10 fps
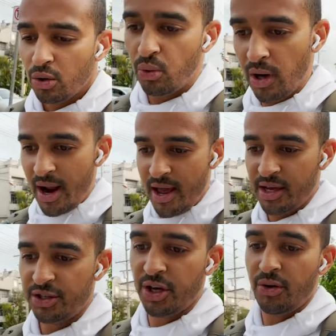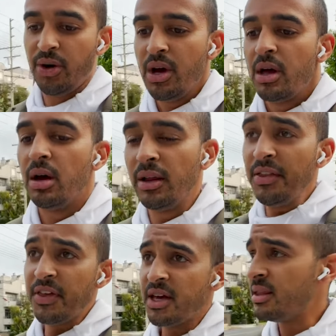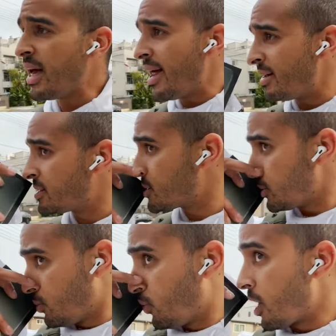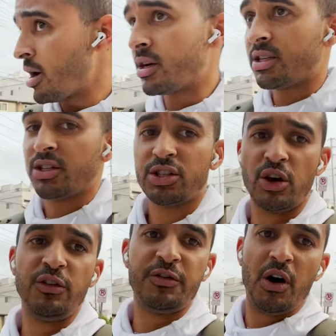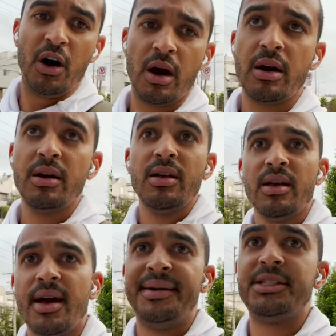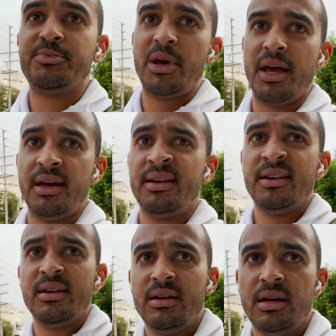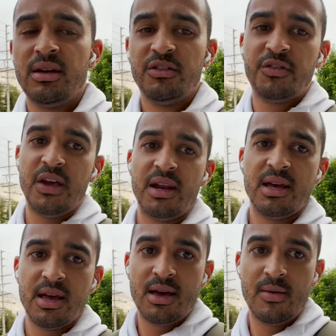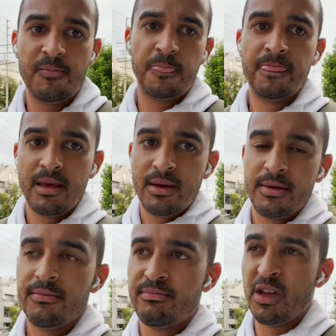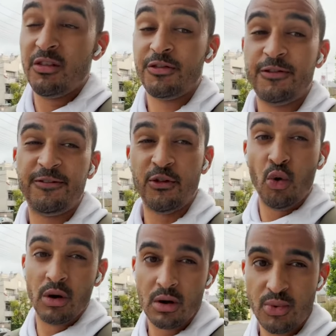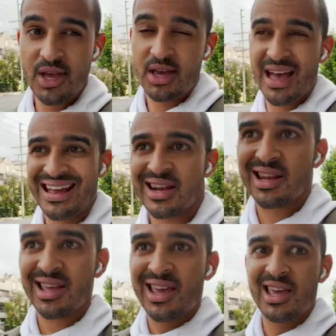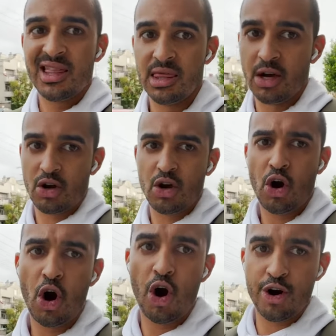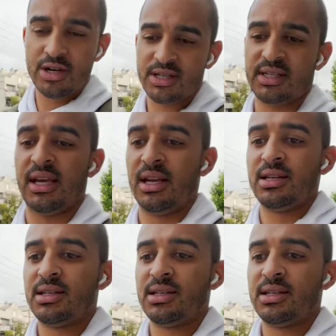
what I can do. The only thing that has worked so far has been feeding him before we get in the car seat.